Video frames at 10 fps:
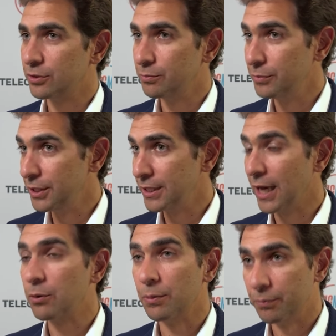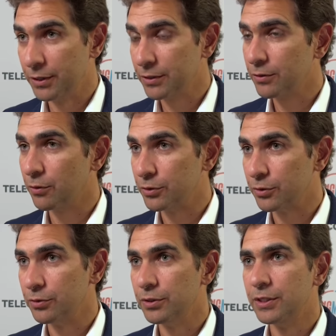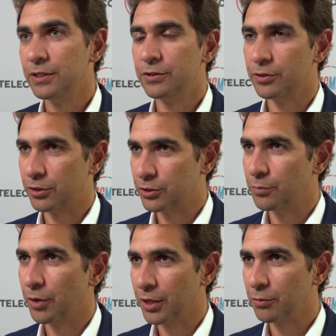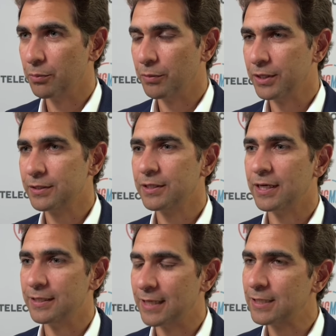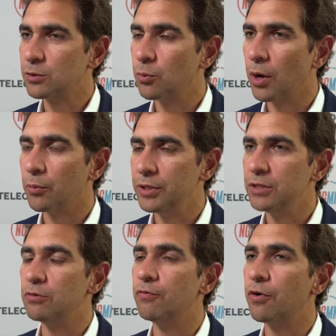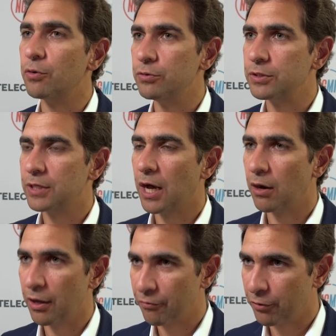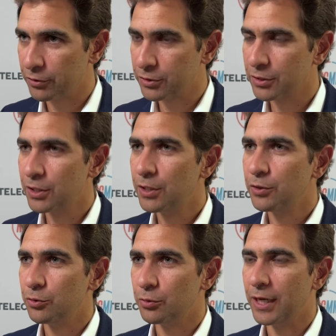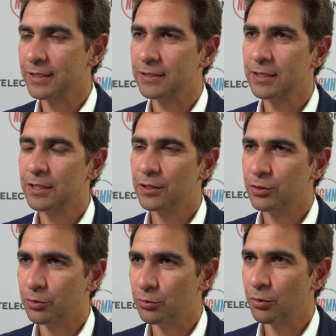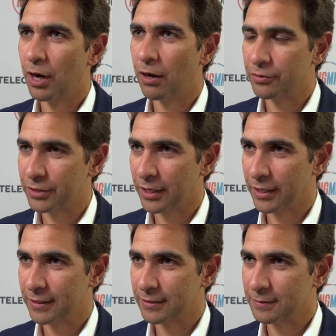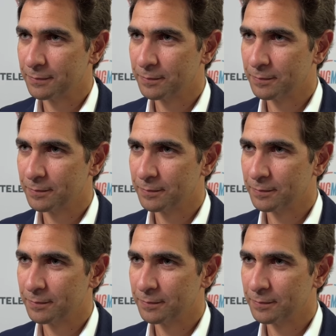meaning equipment also, the customer equipment, and that's where we need to focus our efforts to get to our target.